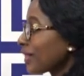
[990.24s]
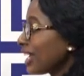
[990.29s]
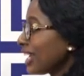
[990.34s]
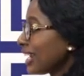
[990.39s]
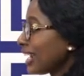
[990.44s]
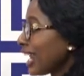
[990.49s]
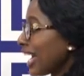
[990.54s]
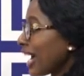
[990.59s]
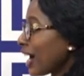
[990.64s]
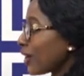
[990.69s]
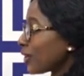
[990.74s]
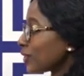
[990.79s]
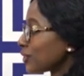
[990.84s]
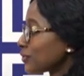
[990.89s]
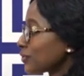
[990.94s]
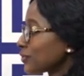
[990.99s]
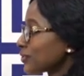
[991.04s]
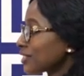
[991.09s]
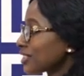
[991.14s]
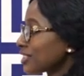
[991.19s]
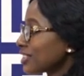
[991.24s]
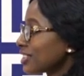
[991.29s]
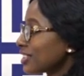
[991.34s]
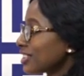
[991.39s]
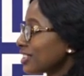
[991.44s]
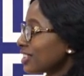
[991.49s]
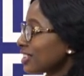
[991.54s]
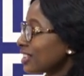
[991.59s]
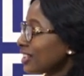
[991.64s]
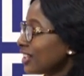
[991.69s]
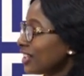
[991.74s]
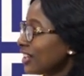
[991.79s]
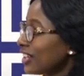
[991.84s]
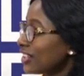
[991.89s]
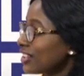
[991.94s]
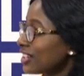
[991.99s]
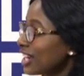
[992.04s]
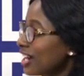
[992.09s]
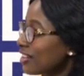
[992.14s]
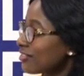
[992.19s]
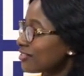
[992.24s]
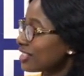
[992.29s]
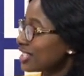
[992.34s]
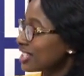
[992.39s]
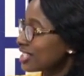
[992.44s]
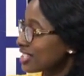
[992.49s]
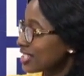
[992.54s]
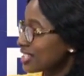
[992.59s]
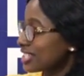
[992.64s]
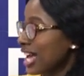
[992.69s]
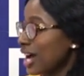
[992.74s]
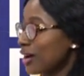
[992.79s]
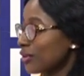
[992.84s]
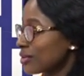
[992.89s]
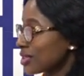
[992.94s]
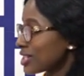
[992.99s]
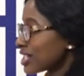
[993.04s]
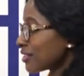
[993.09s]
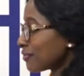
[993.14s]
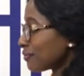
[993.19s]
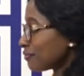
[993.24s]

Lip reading: Now, you have this sound.